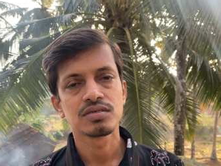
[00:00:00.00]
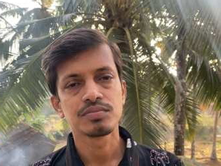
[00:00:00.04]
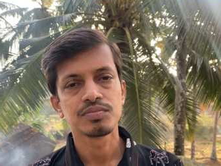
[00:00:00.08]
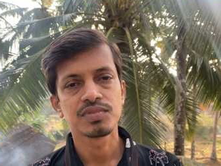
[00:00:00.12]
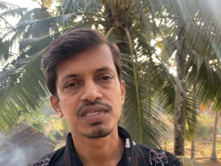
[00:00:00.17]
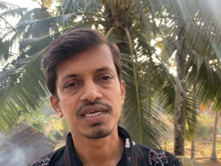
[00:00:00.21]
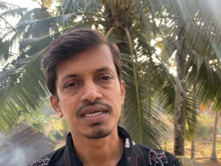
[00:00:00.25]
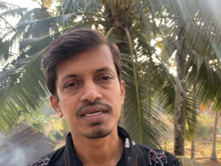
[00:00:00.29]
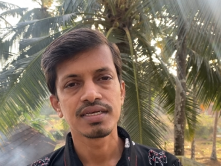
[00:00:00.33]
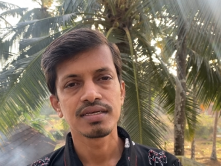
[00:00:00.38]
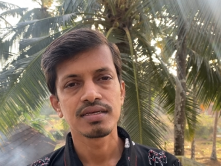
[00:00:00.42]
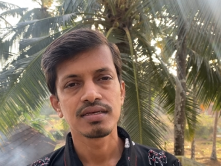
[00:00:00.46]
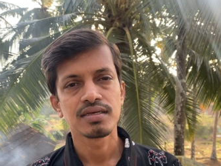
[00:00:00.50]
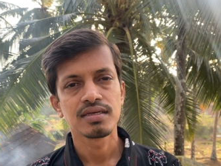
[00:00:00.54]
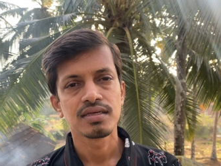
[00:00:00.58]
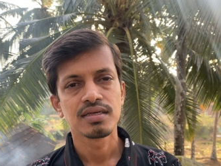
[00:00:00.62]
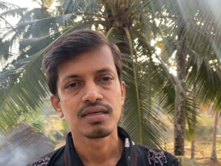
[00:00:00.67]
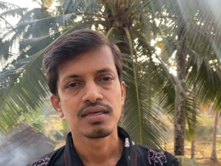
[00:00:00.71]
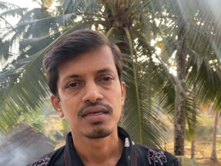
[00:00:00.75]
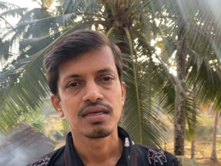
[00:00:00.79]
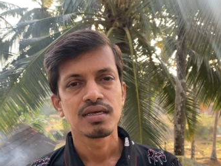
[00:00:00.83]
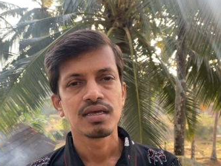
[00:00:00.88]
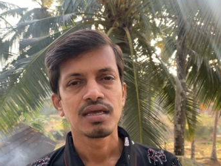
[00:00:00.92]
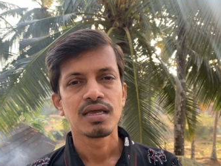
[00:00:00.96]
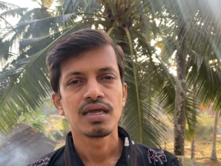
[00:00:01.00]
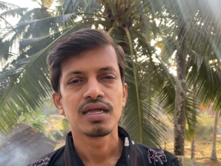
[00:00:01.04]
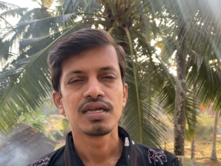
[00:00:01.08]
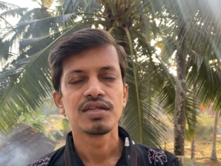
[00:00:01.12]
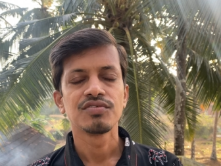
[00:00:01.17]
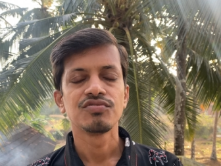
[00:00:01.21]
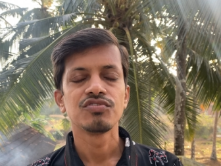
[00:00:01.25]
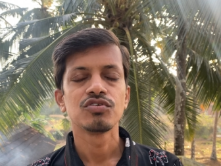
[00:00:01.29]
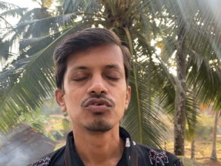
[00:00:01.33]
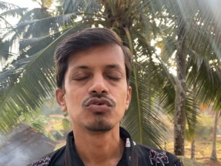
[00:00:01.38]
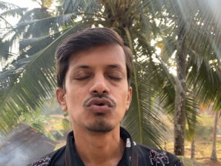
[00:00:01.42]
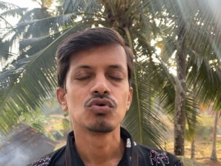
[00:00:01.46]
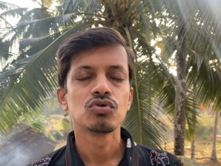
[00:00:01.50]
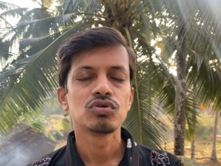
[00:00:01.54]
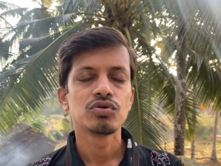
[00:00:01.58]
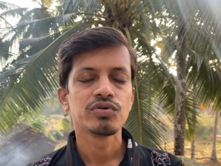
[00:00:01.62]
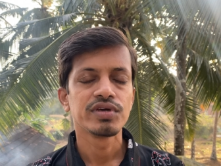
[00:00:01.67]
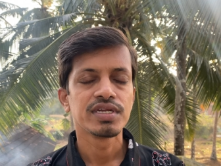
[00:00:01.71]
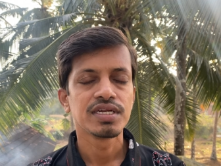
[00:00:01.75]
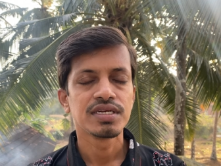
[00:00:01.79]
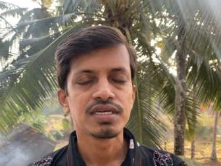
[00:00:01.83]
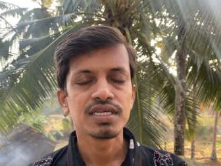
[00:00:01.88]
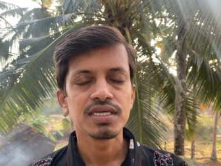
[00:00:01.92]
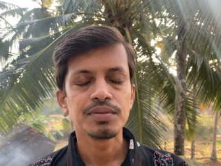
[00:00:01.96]
something, and if you go
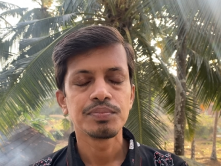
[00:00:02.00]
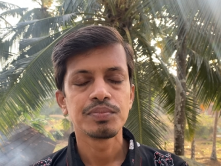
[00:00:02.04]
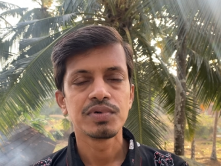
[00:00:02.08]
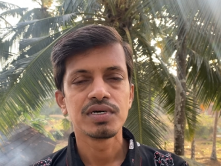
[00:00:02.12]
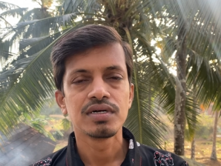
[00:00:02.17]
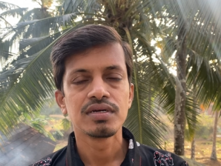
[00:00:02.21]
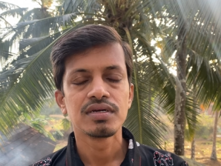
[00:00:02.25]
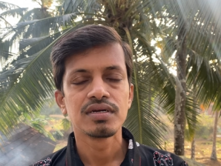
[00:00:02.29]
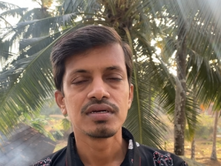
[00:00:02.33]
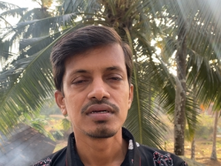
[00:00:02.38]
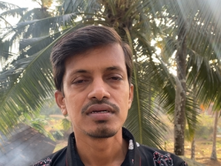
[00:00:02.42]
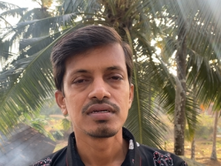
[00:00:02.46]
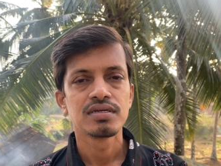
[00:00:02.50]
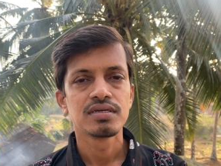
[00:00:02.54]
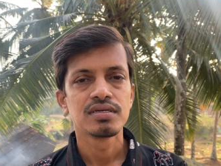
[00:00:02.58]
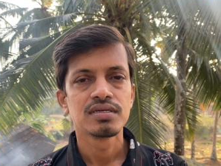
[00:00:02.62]
very deeper,